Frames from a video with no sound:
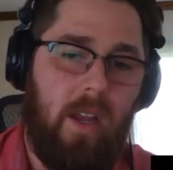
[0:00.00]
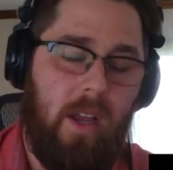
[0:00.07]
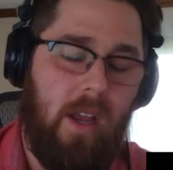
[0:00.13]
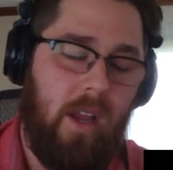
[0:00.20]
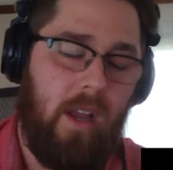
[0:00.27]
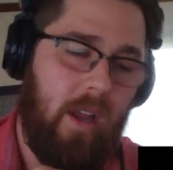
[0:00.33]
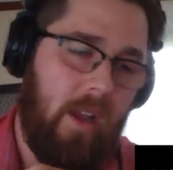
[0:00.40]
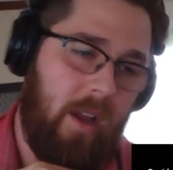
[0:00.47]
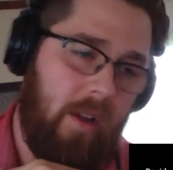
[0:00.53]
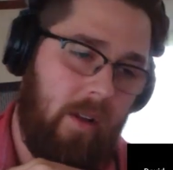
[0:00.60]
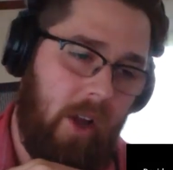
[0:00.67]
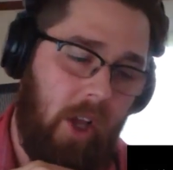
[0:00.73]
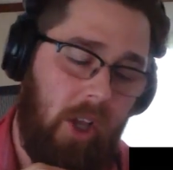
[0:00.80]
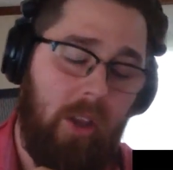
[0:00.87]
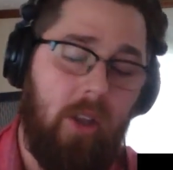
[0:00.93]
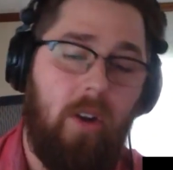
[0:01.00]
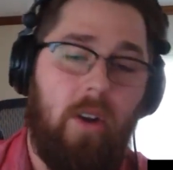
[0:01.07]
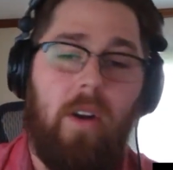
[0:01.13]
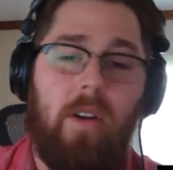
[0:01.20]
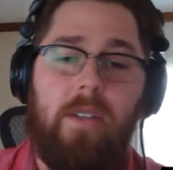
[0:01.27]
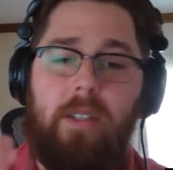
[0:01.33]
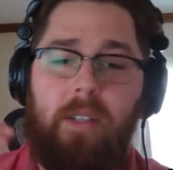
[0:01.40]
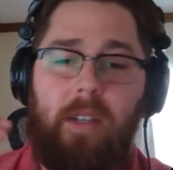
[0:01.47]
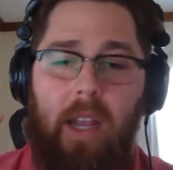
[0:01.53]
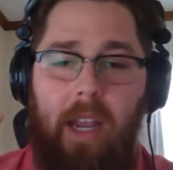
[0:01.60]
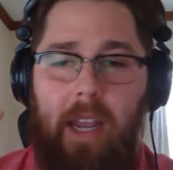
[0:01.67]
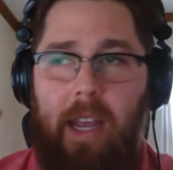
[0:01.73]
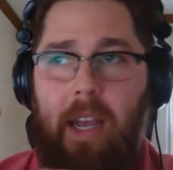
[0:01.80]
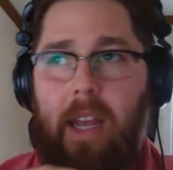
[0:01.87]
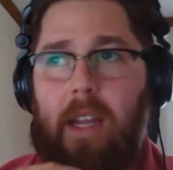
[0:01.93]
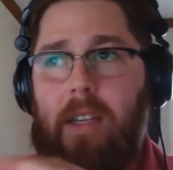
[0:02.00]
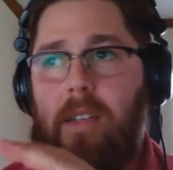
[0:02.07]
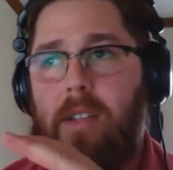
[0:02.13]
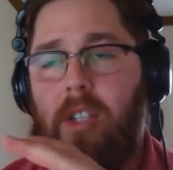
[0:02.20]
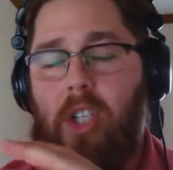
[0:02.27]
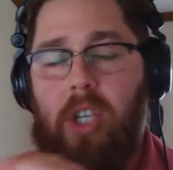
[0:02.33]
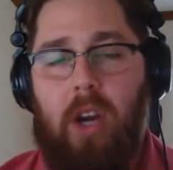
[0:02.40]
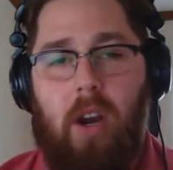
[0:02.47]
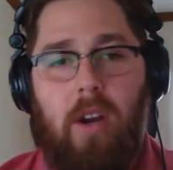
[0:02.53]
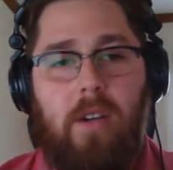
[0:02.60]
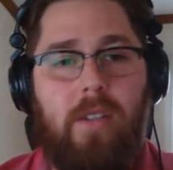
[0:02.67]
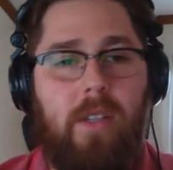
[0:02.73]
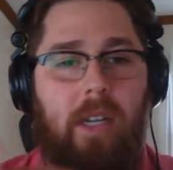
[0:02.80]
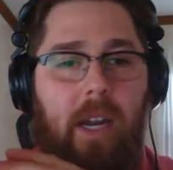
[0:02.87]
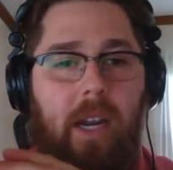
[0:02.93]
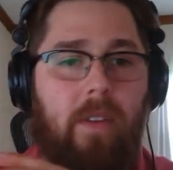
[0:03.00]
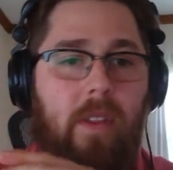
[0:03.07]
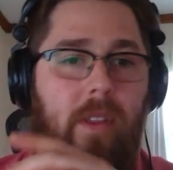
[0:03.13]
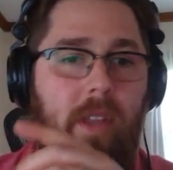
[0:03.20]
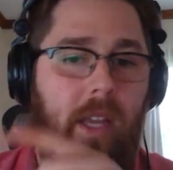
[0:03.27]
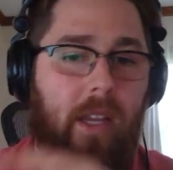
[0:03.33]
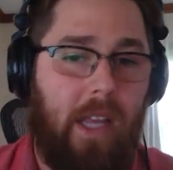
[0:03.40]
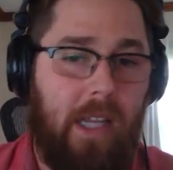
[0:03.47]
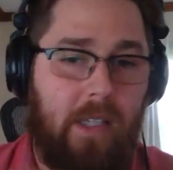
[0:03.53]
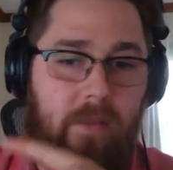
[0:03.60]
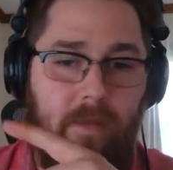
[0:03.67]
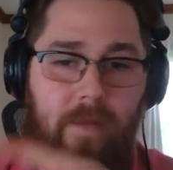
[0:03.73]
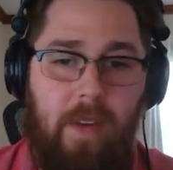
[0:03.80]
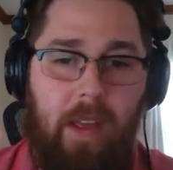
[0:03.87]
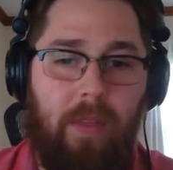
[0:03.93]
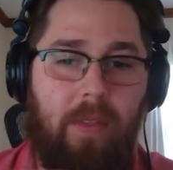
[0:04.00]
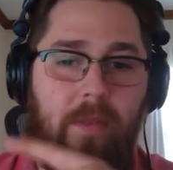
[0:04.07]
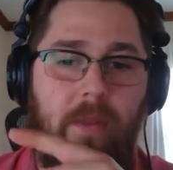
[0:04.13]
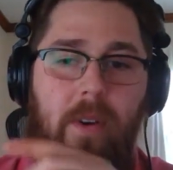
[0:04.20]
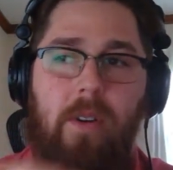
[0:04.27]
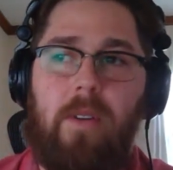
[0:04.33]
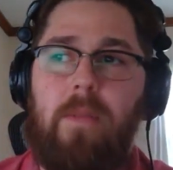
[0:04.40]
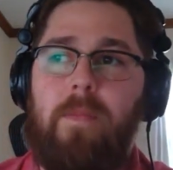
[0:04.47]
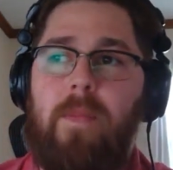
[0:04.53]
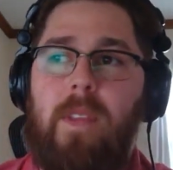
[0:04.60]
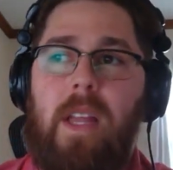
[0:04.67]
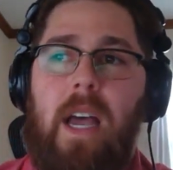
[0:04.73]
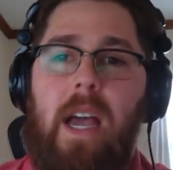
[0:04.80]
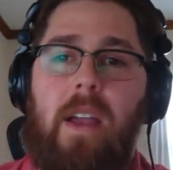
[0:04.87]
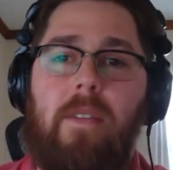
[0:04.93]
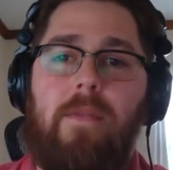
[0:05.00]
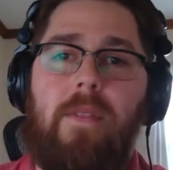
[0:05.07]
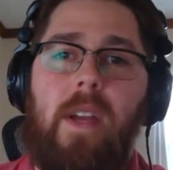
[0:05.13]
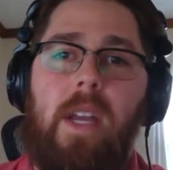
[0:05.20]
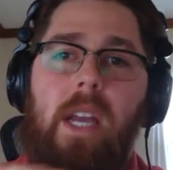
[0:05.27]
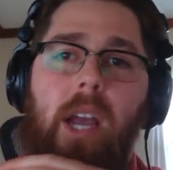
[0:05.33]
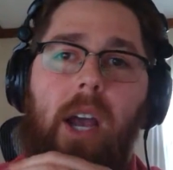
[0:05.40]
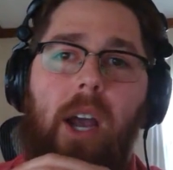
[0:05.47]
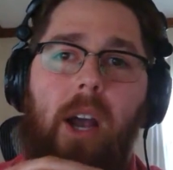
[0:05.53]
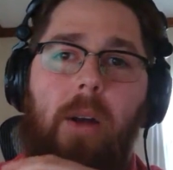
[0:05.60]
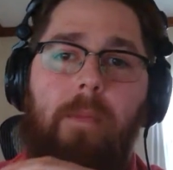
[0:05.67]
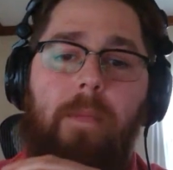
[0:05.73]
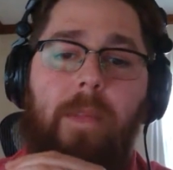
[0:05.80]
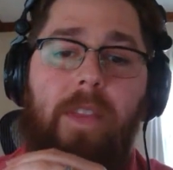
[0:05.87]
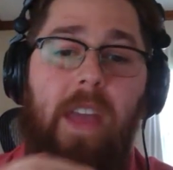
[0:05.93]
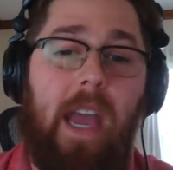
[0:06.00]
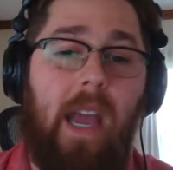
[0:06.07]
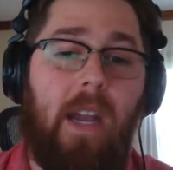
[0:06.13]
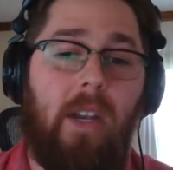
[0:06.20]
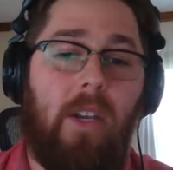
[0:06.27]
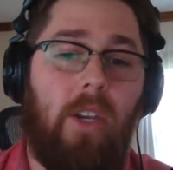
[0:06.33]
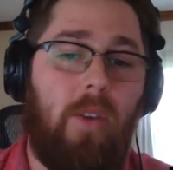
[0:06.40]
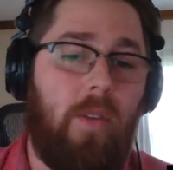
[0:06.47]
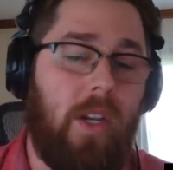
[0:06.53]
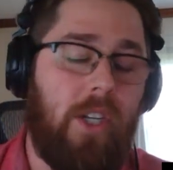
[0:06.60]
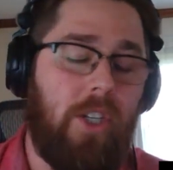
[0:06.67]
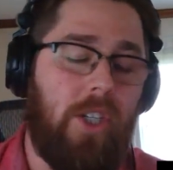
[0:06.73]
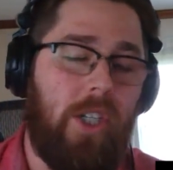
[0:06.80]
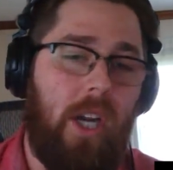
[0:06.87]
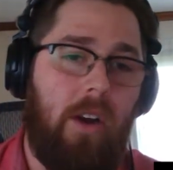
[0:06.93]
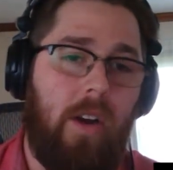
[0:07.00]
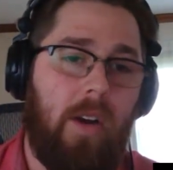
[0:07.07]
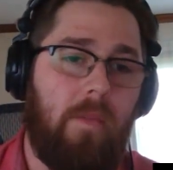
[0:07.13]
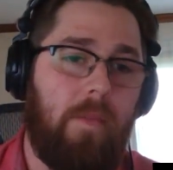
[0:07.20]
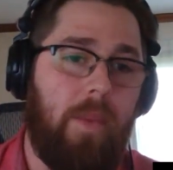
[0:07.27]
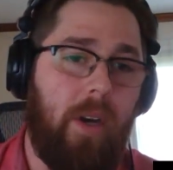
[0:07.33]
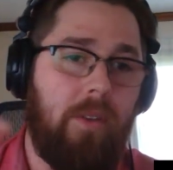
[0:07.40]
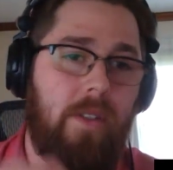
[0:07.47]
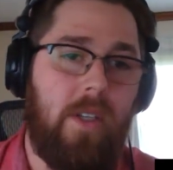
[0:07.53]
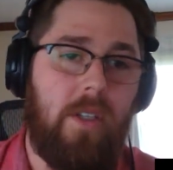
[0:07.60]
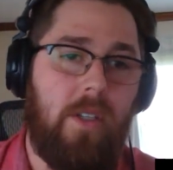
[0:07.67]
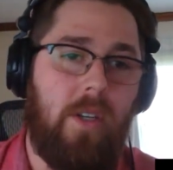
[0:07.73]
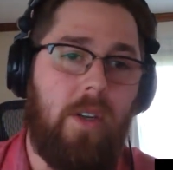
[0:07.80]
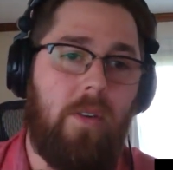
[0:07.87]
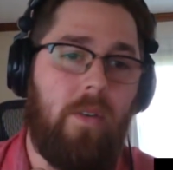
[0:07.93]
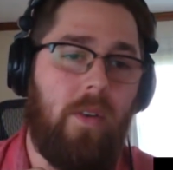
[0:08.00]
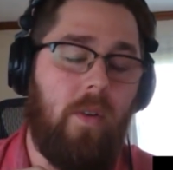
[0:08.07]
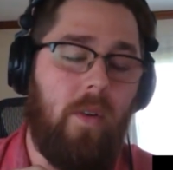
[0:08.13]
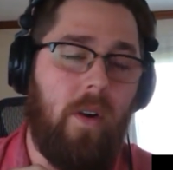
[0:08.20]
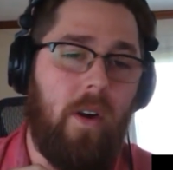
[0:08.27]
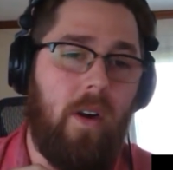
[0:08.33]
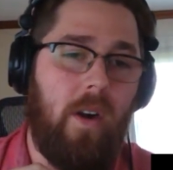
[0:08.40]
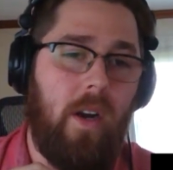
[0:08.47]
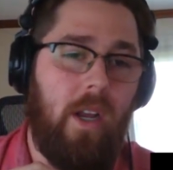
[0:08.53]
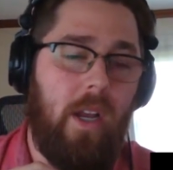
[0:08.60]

alerts and charts and everything that's fed through live, that you can share it and post it to your